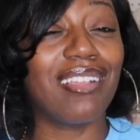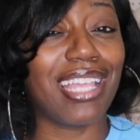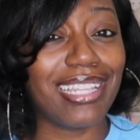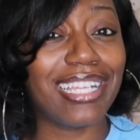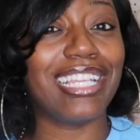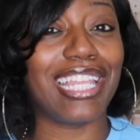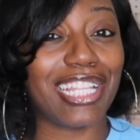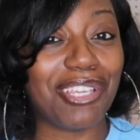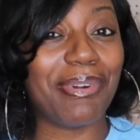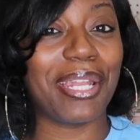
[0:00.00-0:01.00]
they're looking
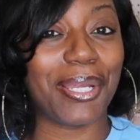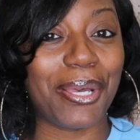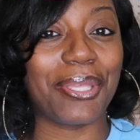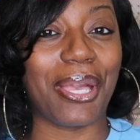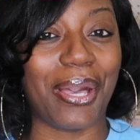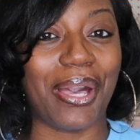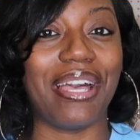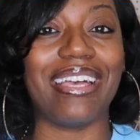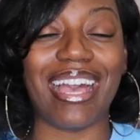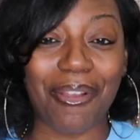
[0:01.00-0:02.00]
like the way to go,
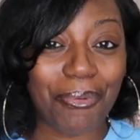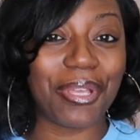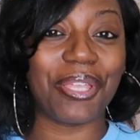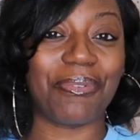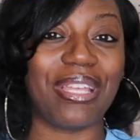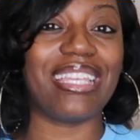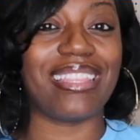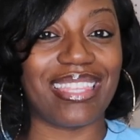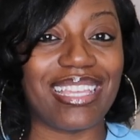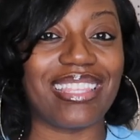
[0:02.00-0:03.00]
y'all. I really, really
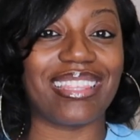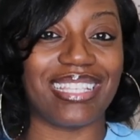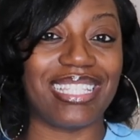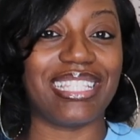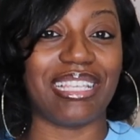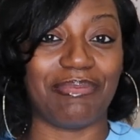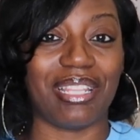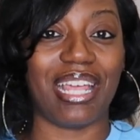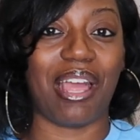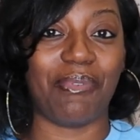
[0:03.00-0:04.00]
think that this is something
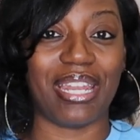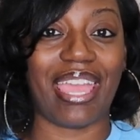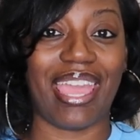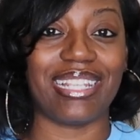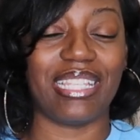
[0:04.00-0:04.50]
that I want to add